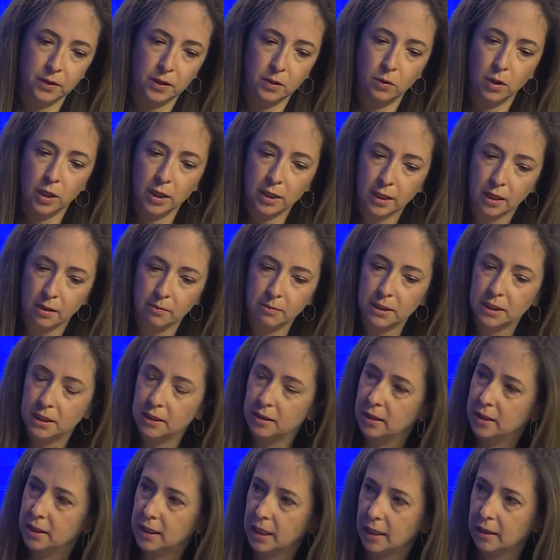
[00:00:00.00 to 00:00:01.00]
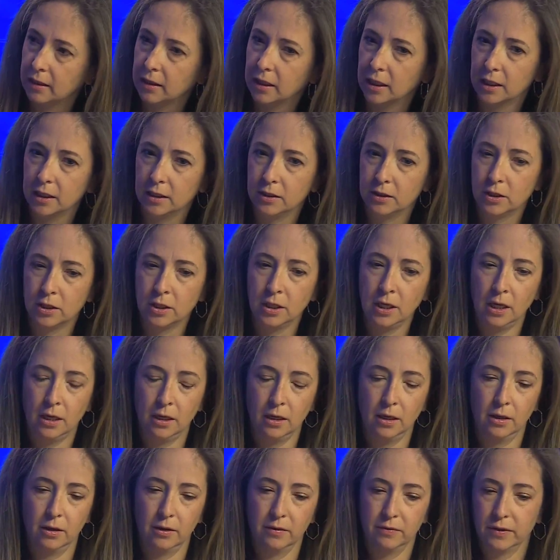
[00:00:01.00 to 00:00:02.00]
are coming to the tail end
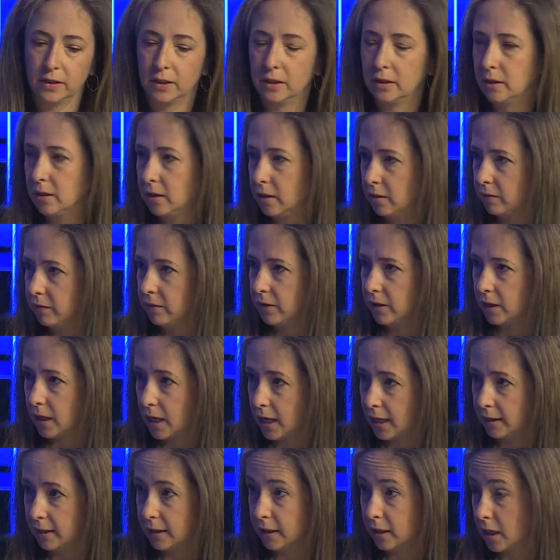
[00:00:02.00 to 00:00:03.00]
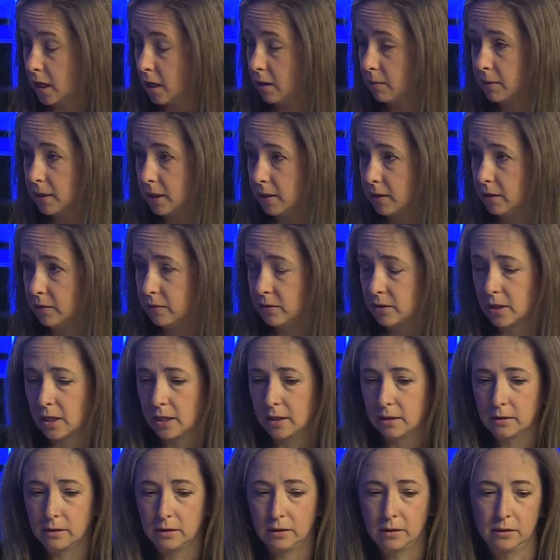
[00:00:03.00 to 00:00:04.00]
of a highly accommodative
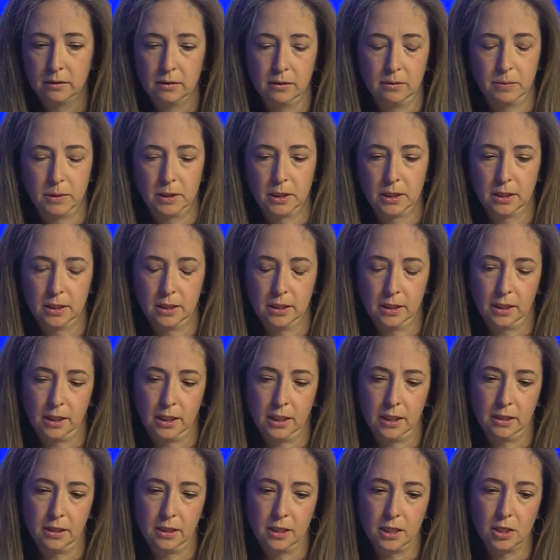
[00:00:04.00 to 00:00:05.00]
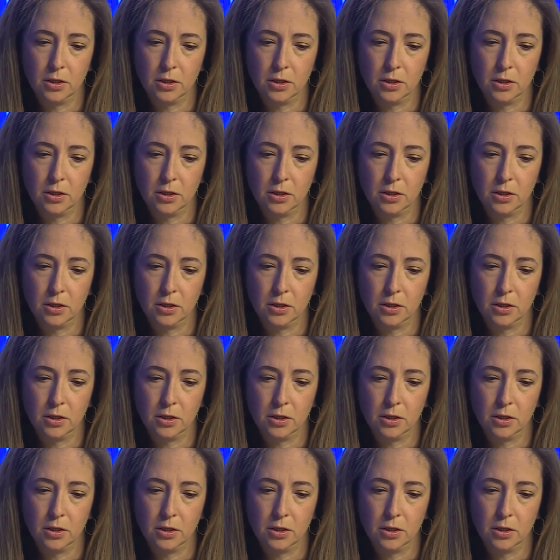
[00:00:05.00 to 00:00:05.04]
cycle, particularly in the